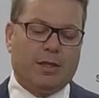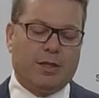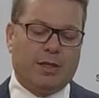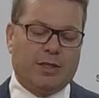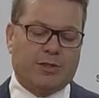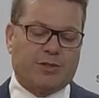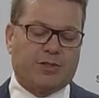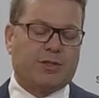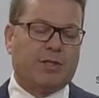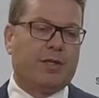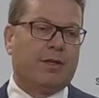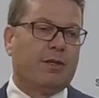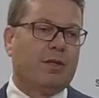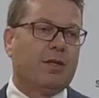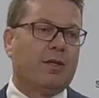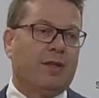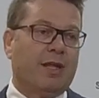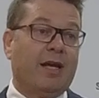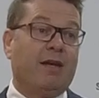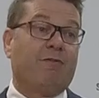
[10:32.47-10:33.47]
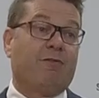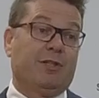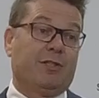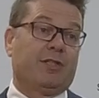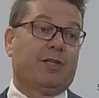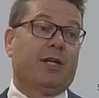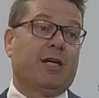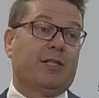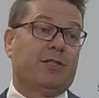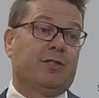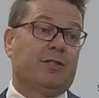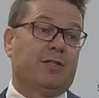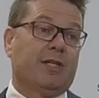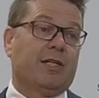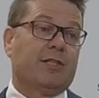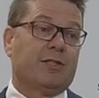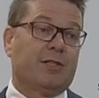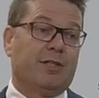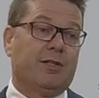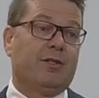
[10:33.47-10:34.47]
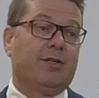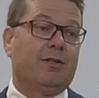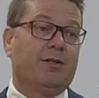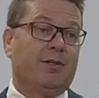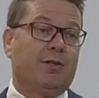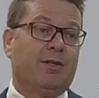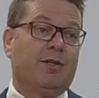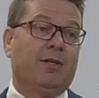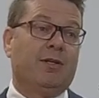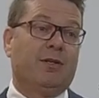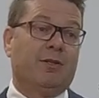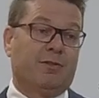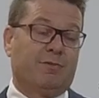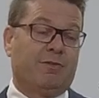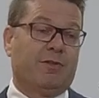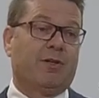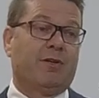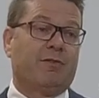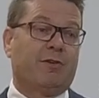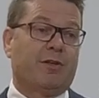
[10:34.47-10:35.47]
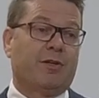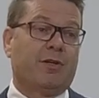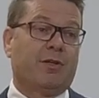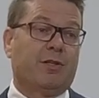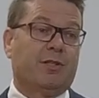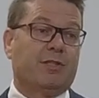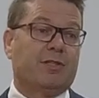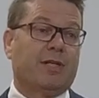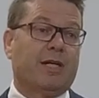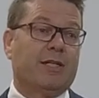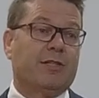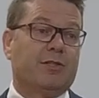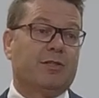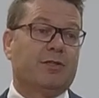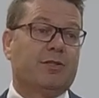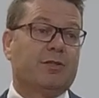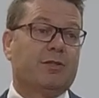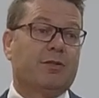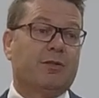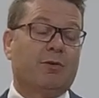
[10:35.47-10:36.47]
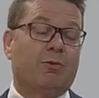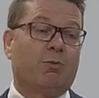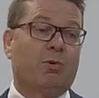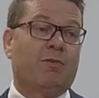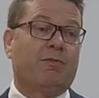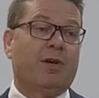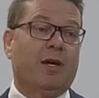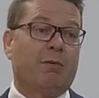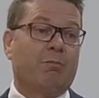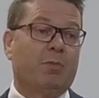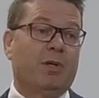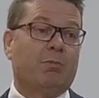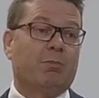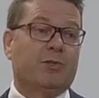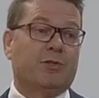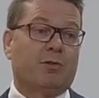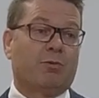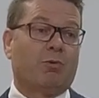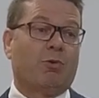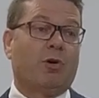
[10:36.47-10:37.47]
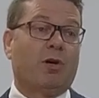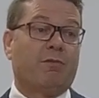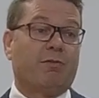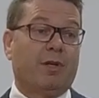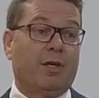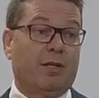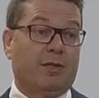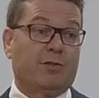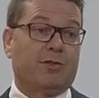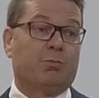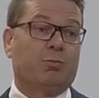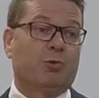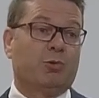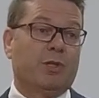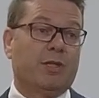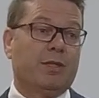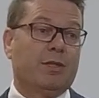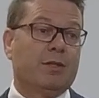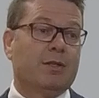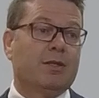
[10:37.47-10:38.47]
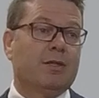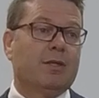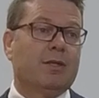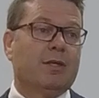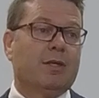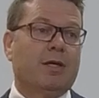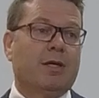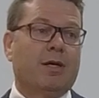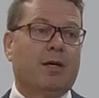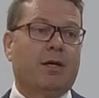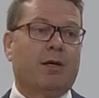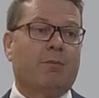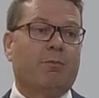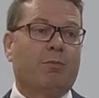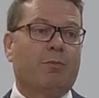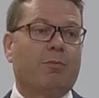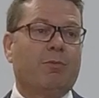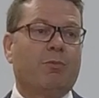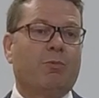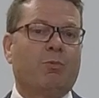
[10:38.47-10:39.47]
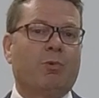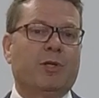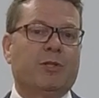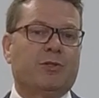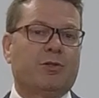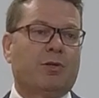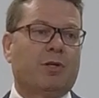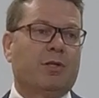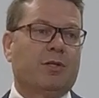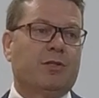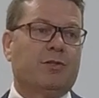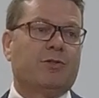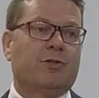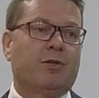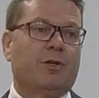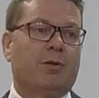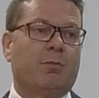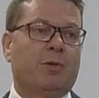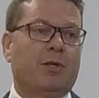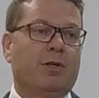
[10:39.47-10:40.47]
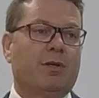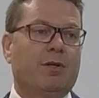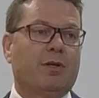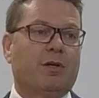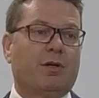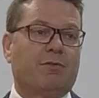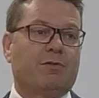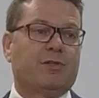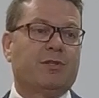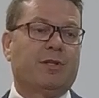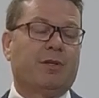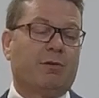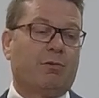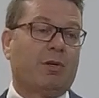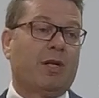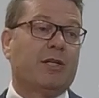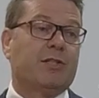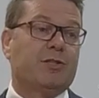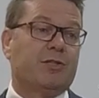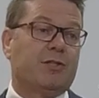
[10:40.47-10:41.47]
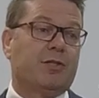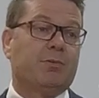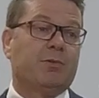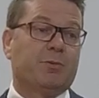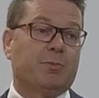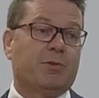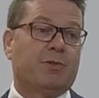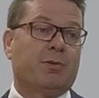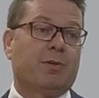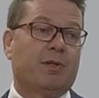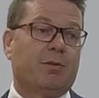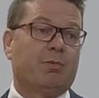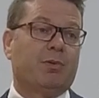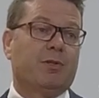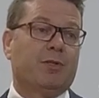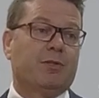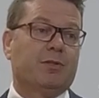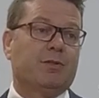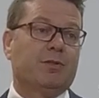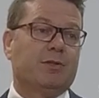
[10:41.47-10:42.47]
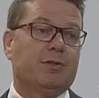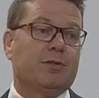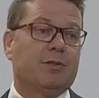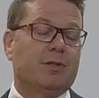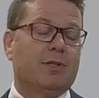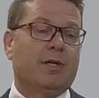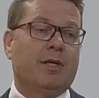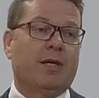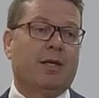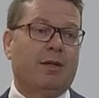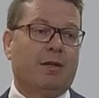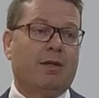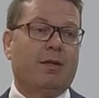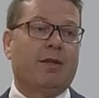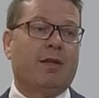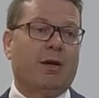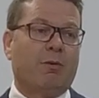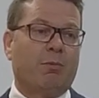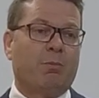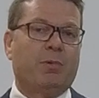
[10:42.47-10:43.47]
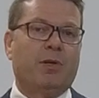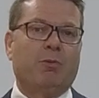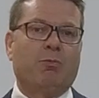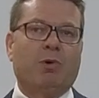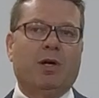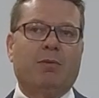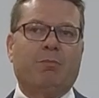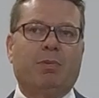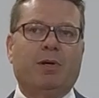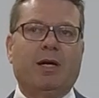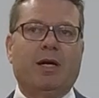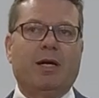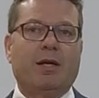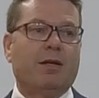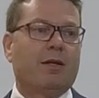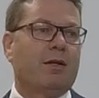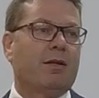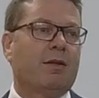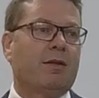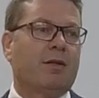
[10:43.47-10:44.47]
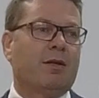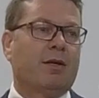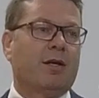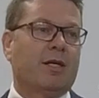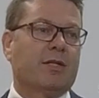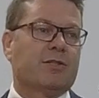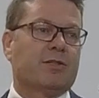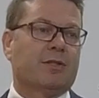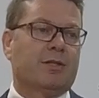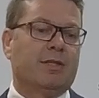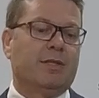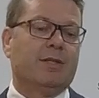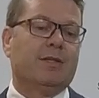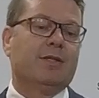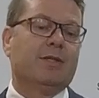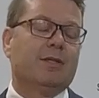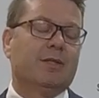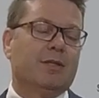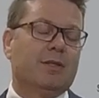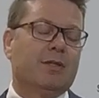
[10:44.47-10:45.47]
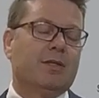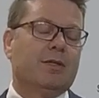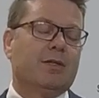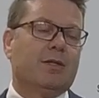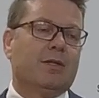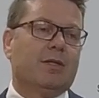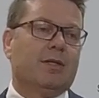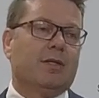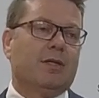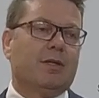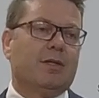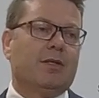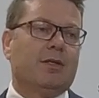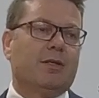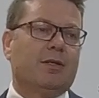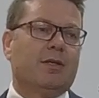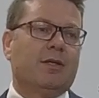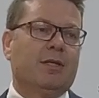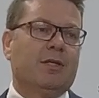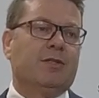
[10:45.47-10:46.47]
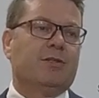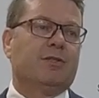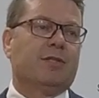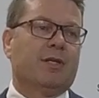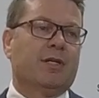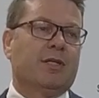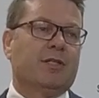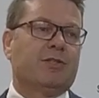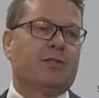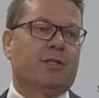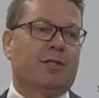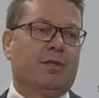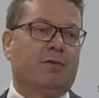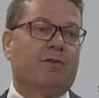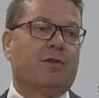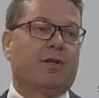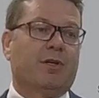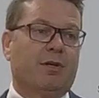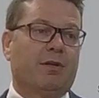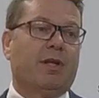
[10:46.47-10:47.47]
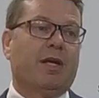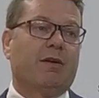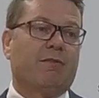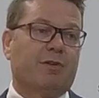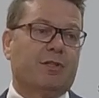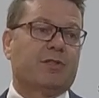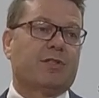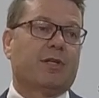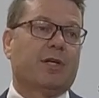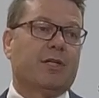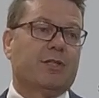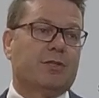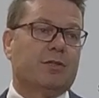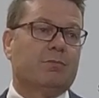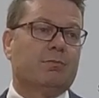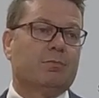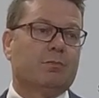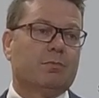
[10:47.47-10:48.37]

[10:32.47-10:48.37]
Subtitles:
As I said, that investigation is actually in its very, very early stages. We've had members arrive there this morning. We're trying to determine, obviously, the relationships between the persons, and that would be one part that actually is significant in that investigation.